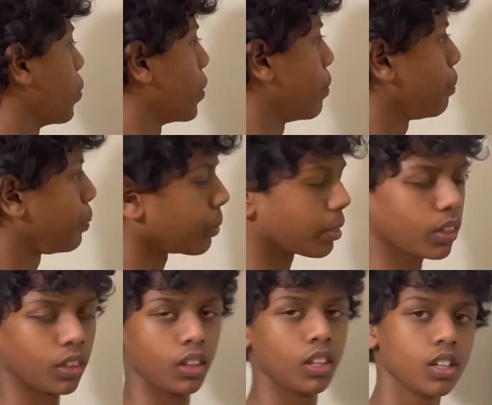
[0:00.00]
4.
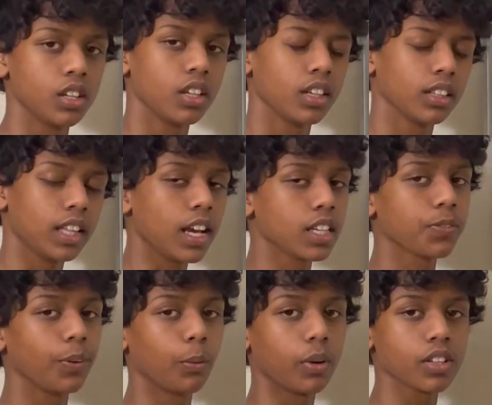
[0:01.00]
Thanks
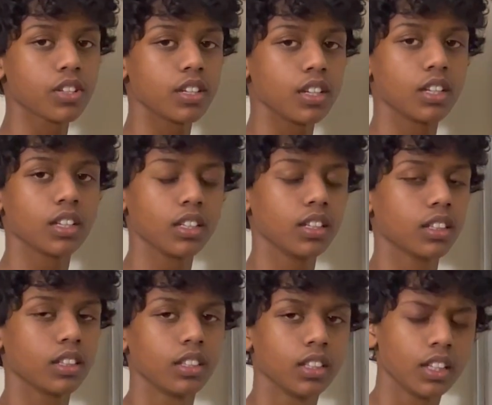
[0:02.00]
for watching.
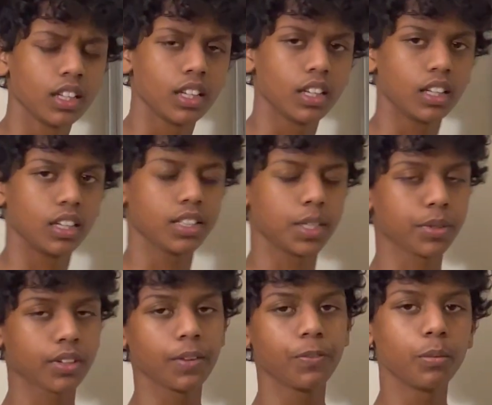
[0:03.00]

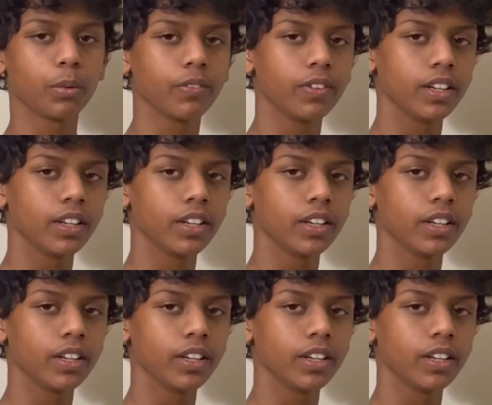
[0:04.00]
Subscribe for more